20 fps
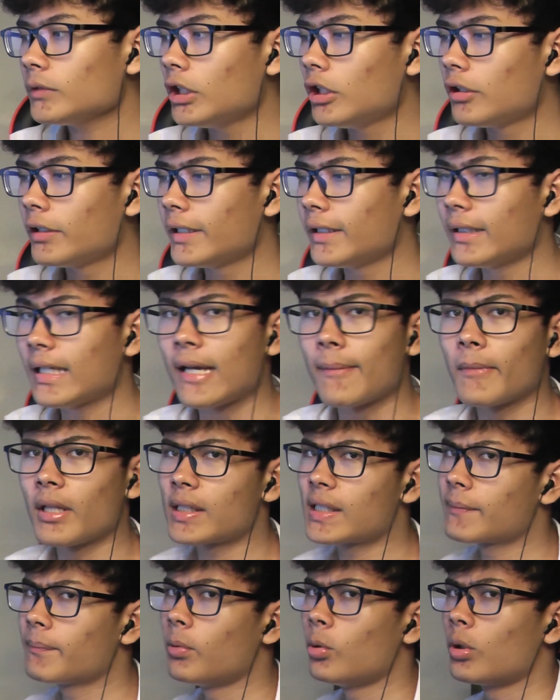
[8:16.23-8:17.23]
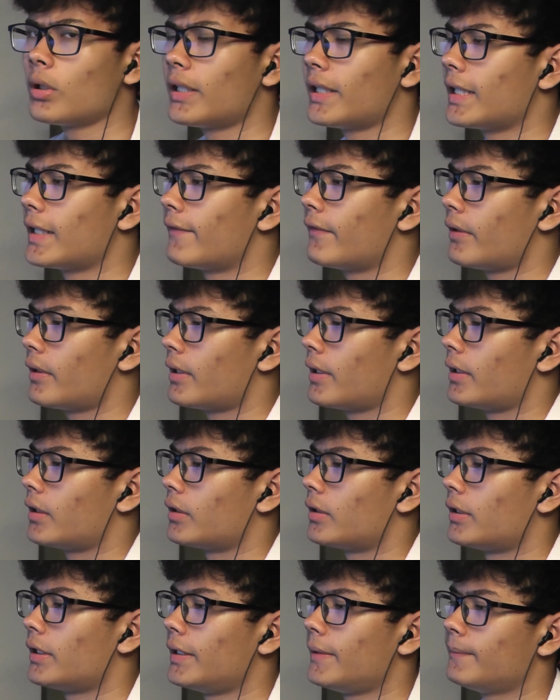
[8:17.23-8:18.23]
Alright, I'm not spoiling everything,
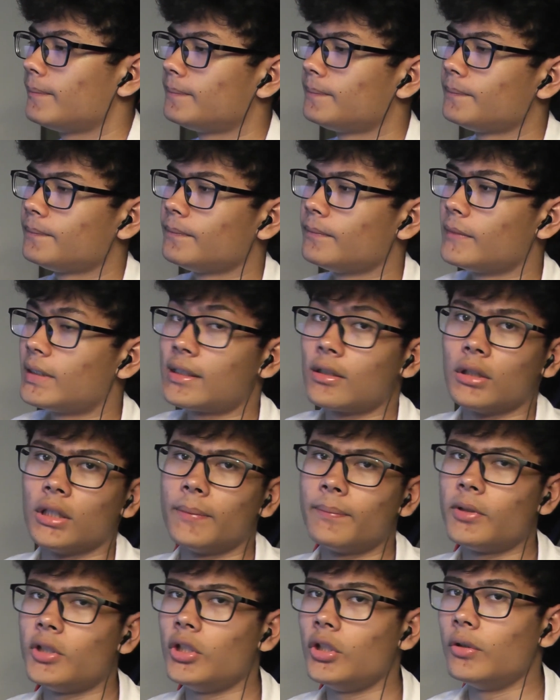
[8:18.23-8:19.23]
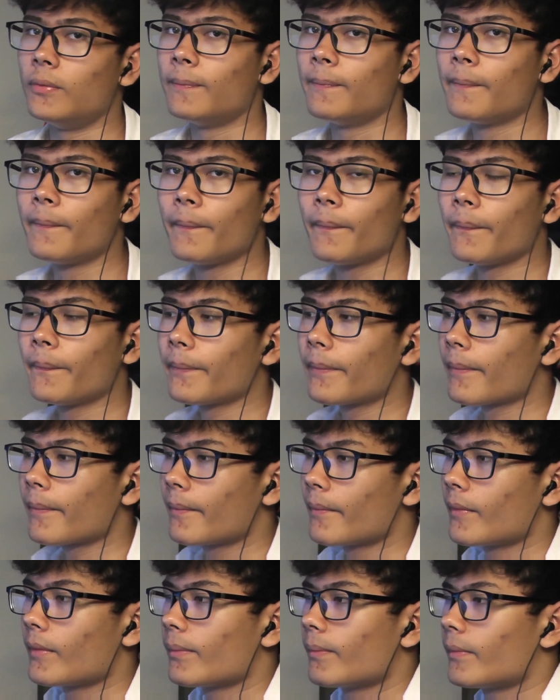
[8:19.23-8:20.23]
alright? It's all up to you.
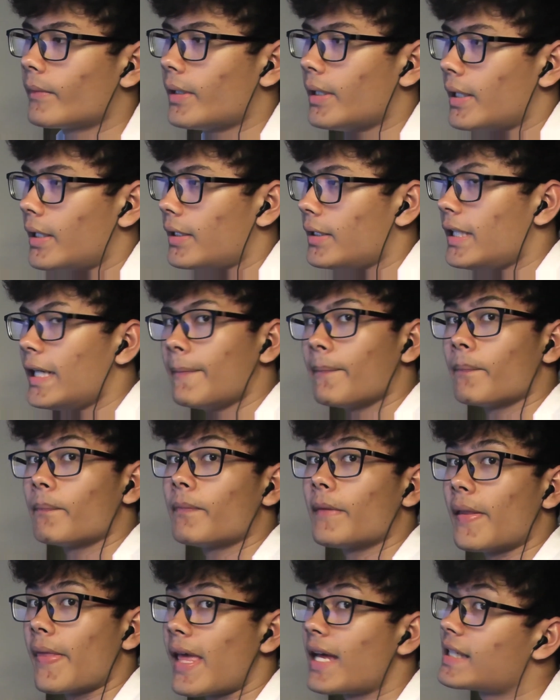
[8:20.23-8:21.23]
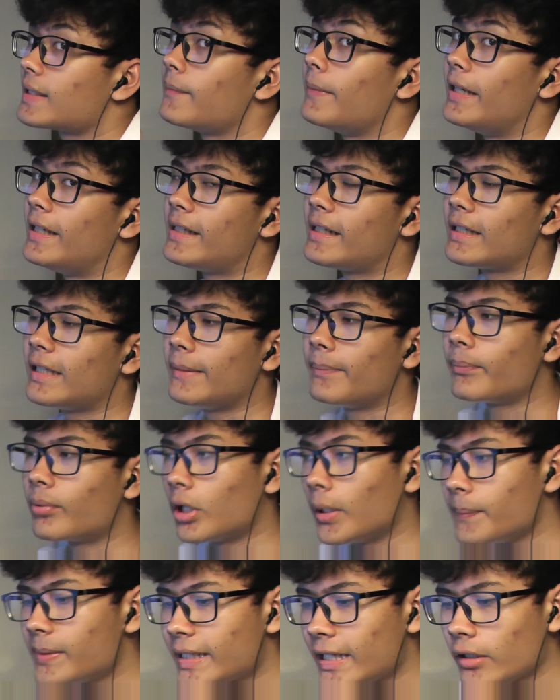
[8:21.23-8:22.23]
And yeah, and that's basically
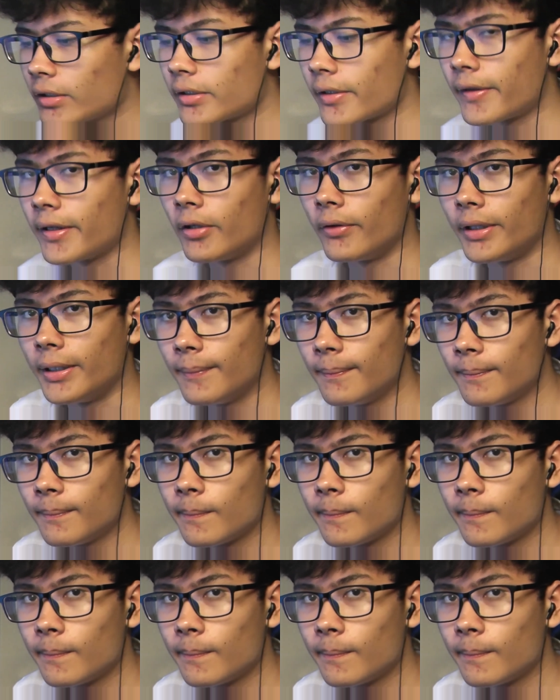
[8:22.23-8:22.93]
Propp's character theory.